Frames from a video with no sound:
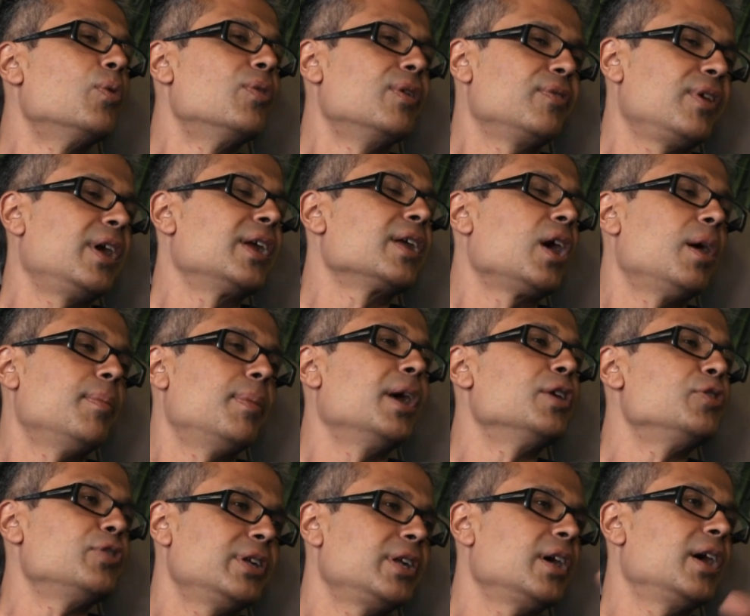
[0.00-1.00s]
a low refined
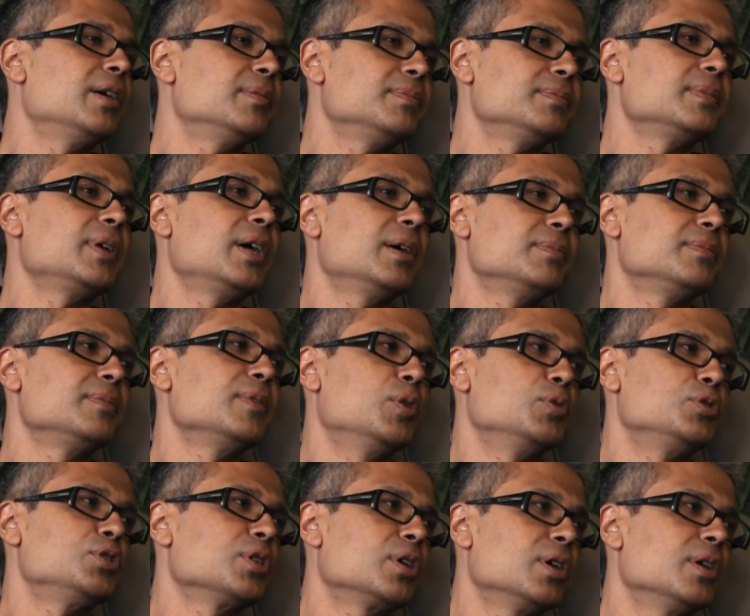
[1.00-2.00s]
carbohydrate diet,
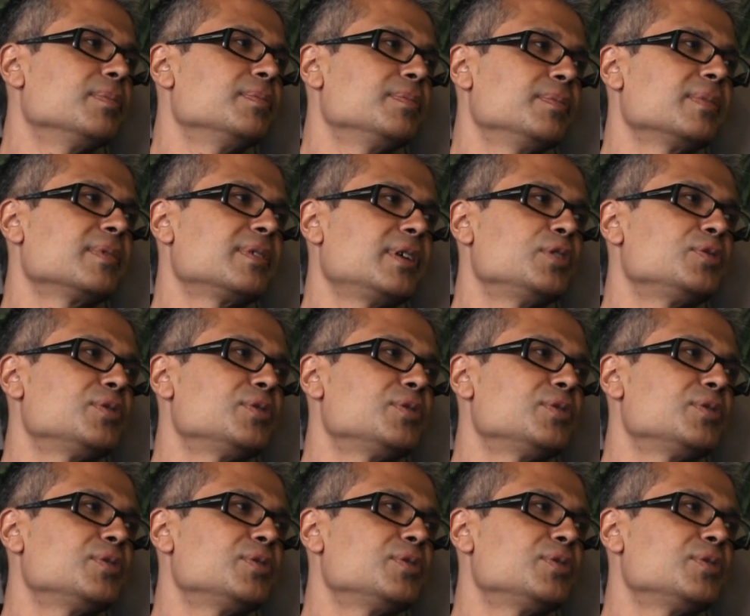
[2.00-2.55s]
low sugar, etc.